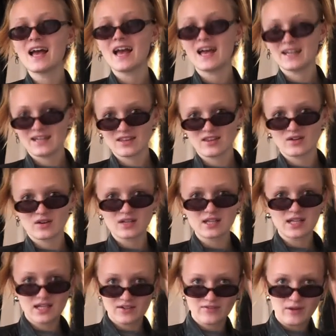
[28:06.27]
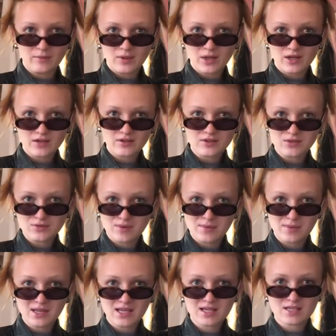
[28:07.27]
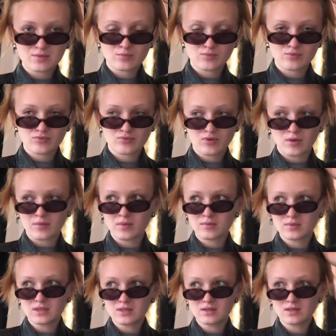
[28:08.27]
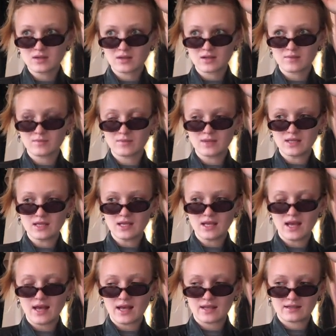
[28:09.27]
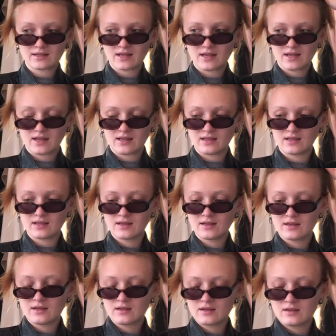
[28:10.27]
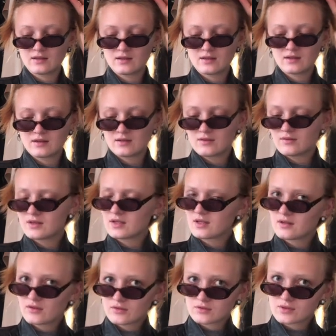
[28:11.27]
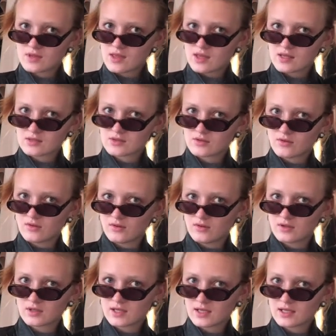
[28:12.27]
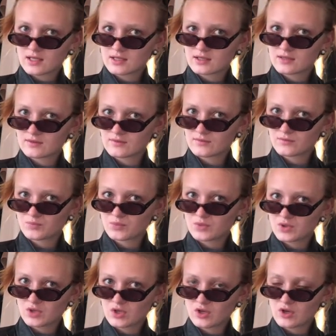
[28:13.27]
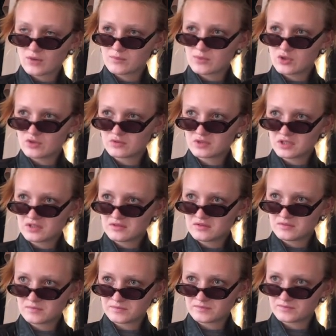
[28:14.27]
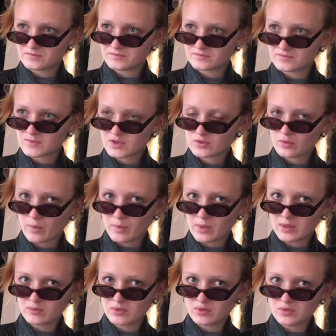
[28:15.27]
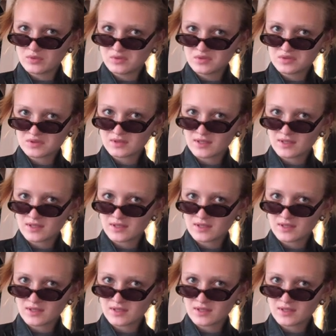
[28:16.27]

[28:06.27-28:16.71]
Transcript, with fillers: And I thought if I'm gonna go swimming, it's probably gonna be at a, what are those things called? Like the communal swimming pools?